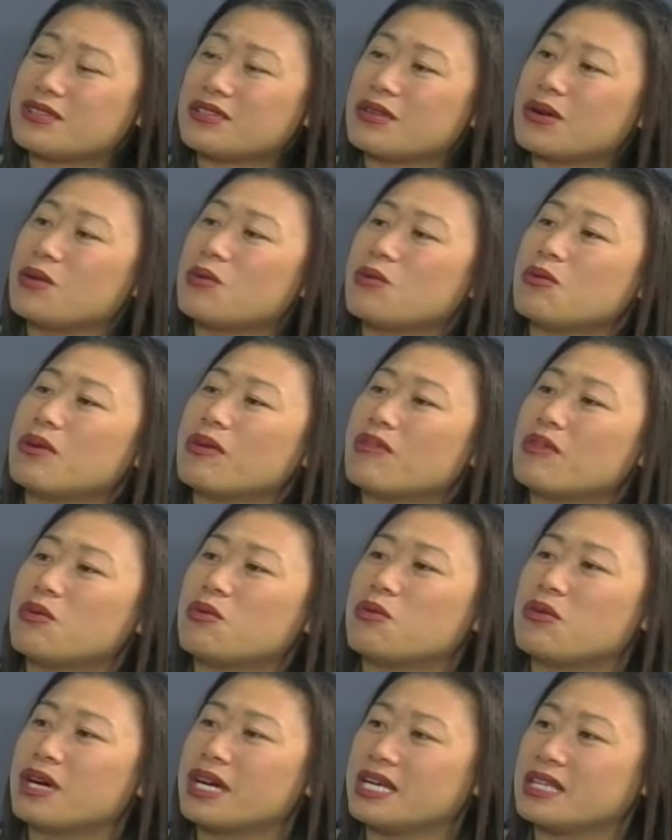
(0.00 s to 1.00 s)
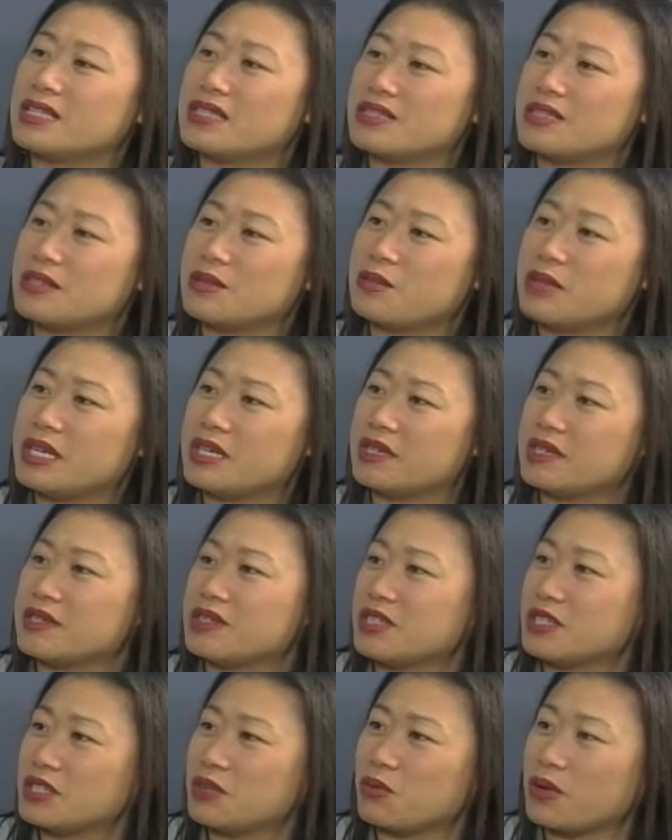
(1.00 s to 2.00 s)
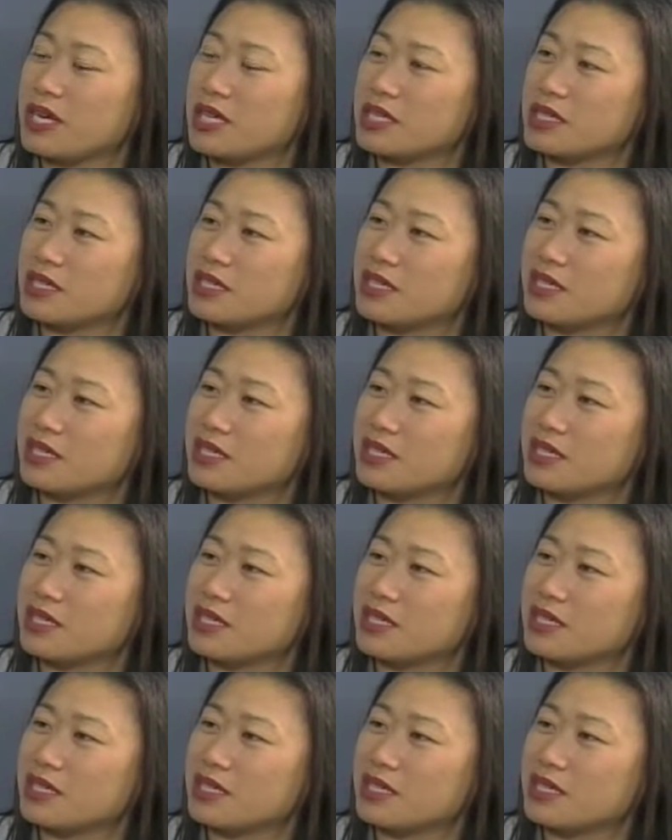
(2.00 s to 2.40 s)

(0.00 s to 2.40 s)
don't ever want to be in this situation.